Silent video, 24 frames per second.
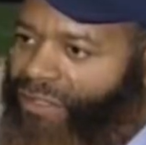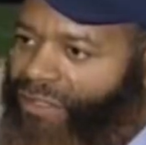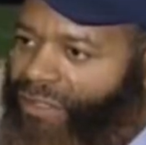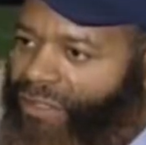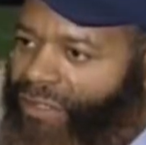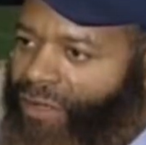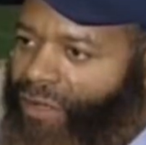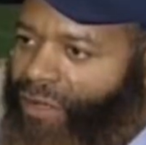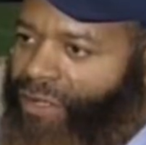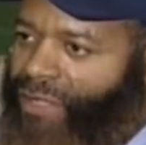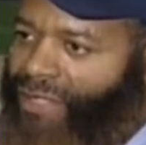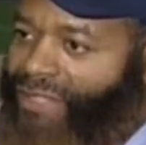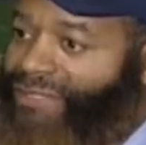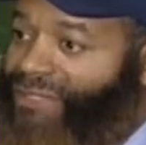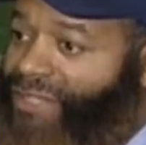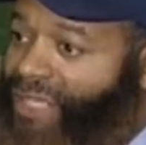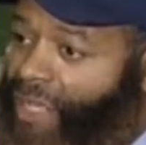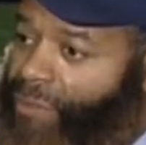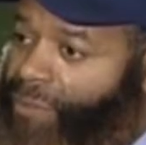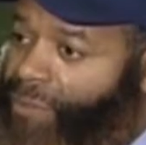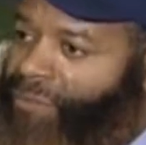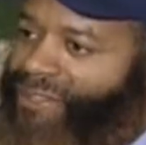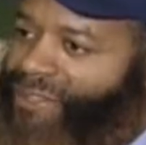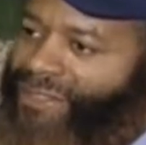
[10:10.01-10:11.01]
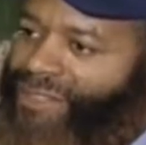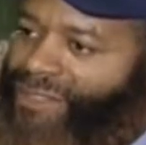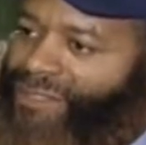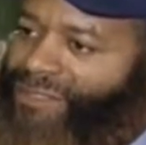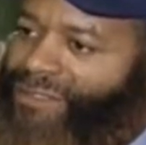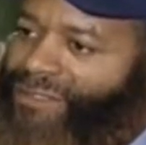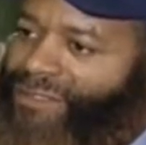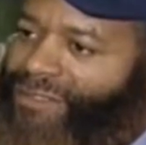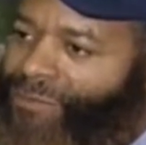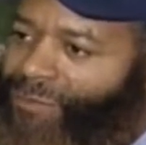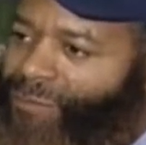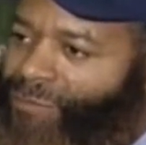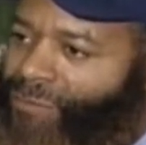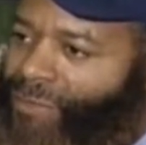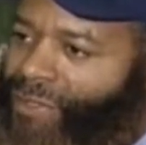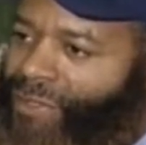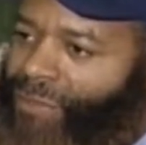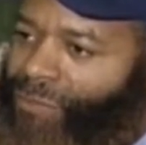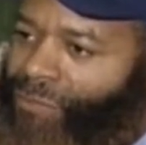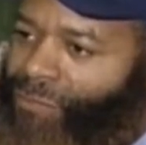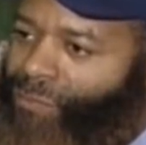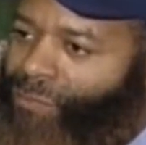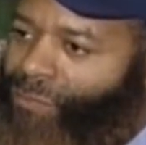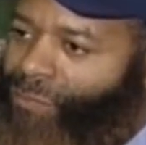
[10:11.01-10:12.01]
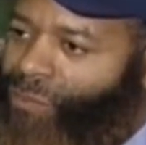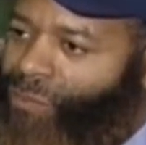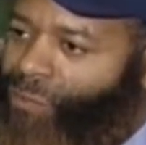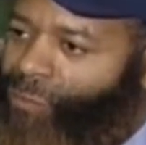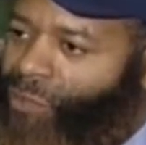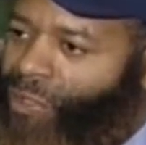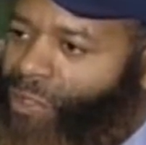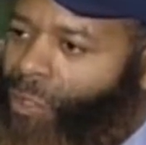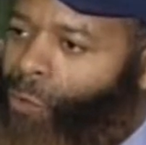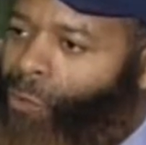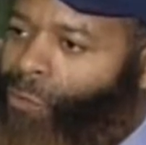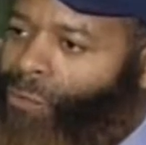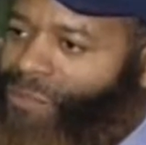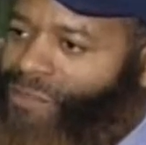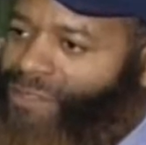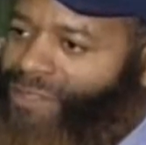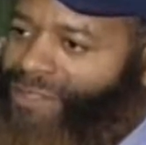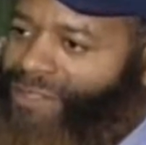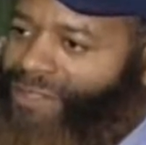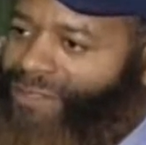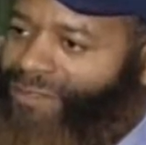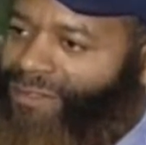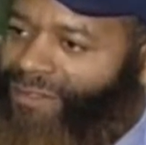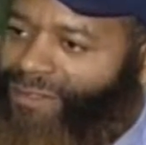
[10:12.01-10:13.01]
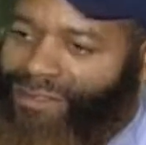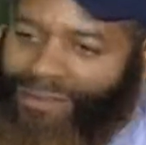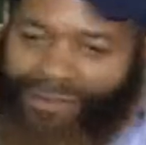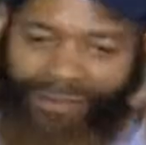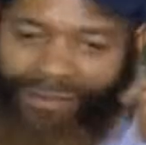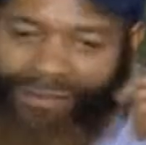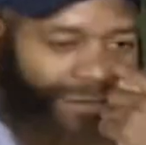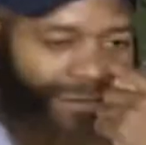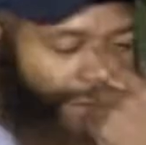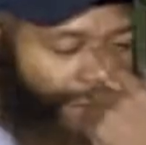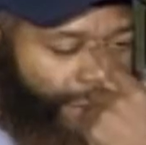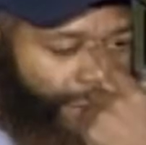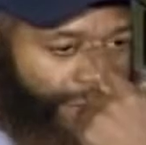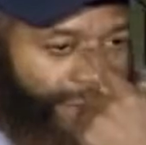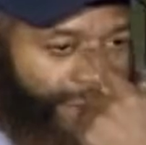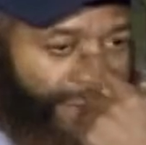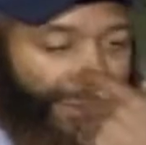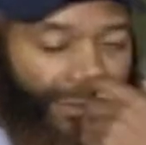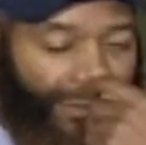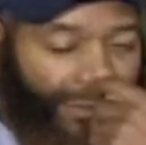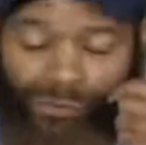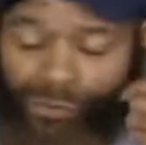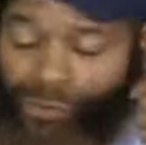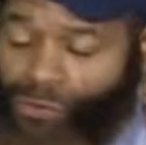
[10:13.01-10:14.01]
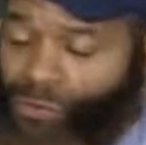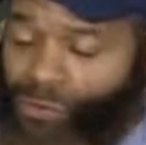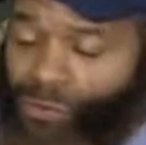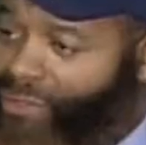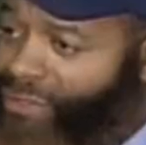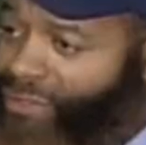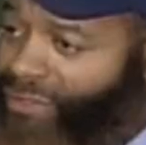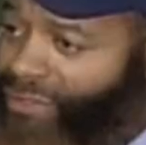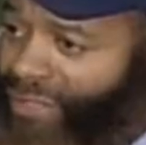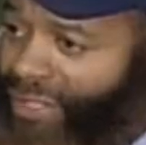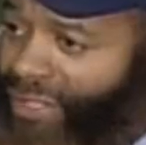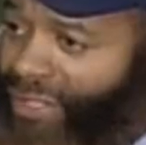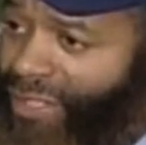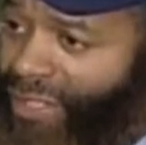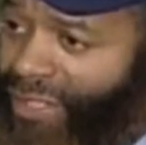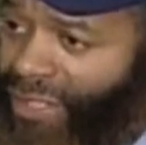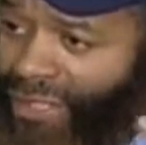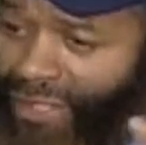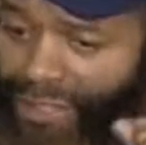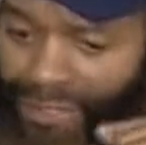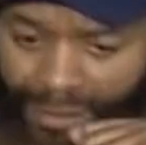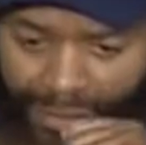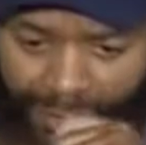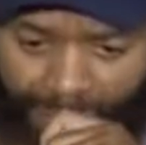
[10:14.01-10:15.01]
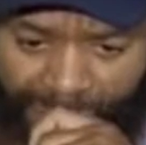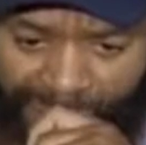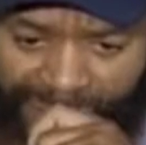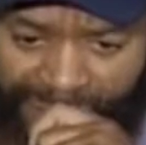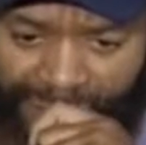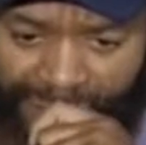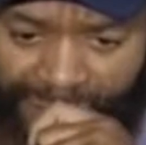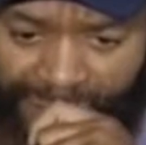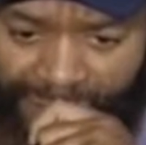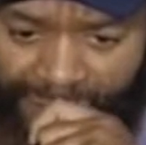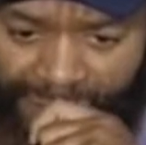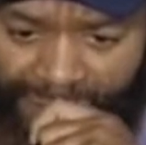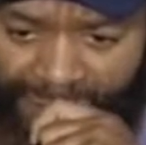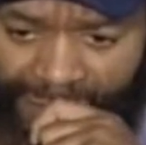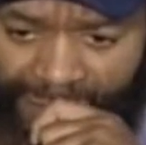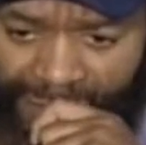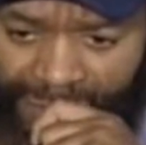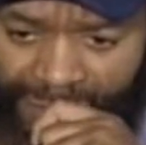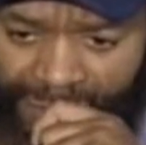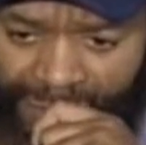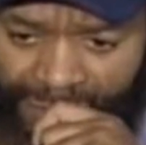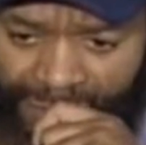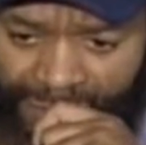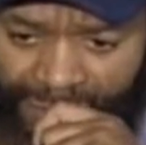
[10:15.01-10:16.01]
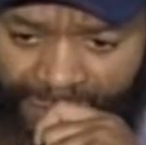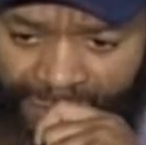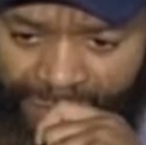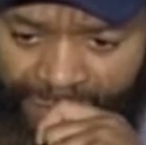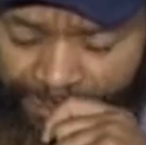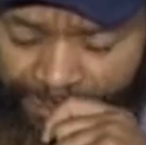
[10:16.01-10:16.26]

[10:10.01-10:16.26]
our Islamic center when we opened it in Steel Corners Masjid, and